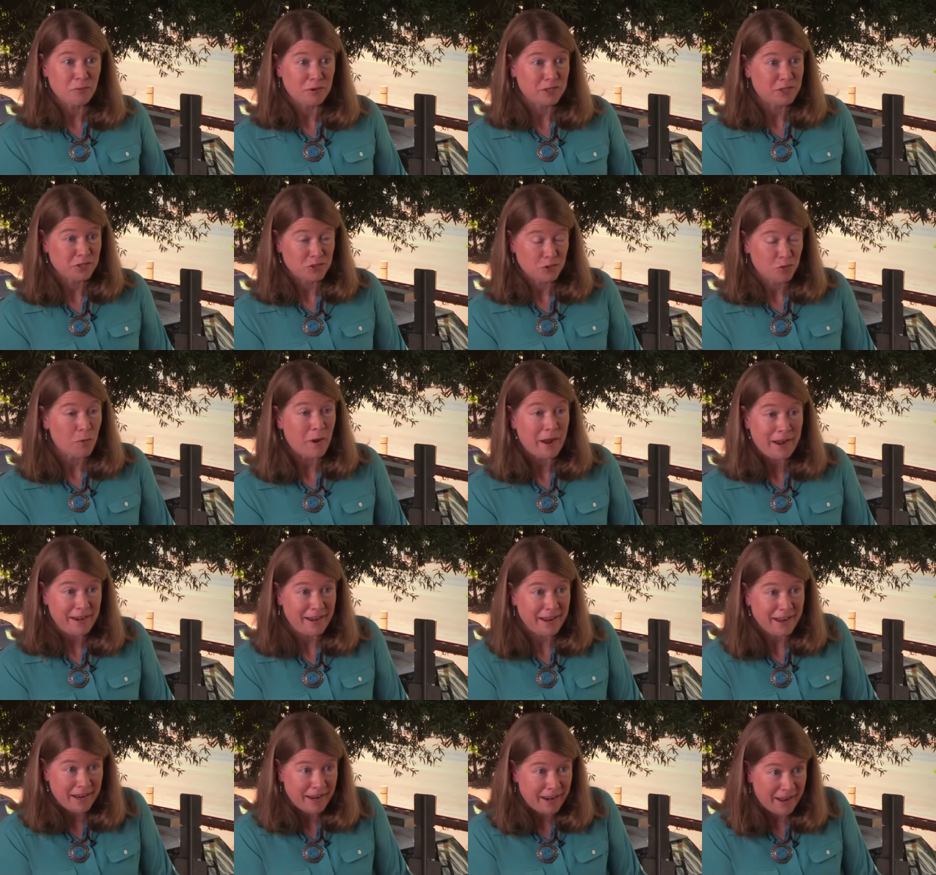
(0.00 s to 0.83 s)
which is
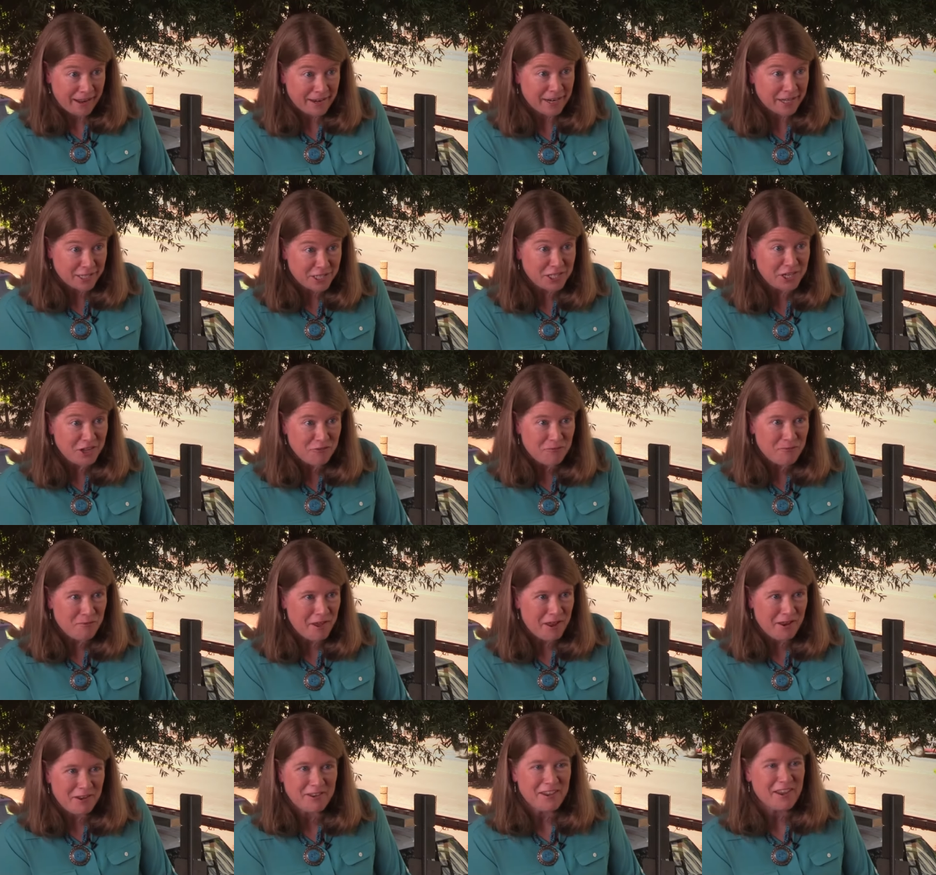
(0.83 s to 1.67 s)
quite an
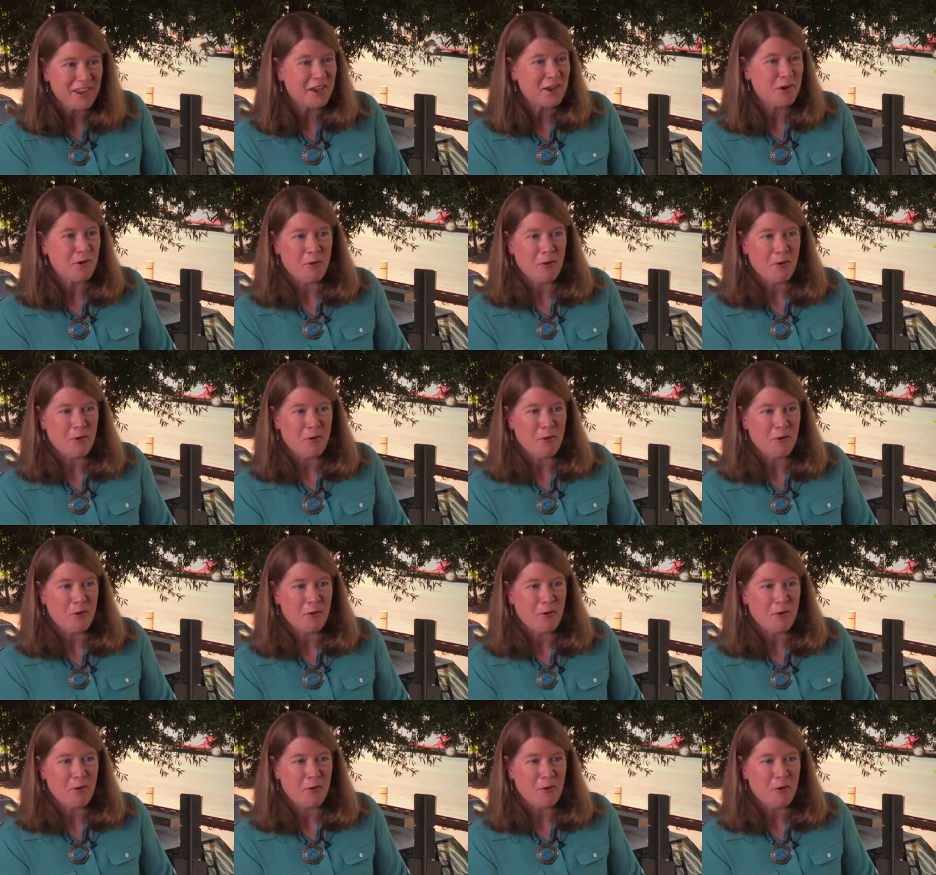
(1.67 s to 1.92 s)
achievement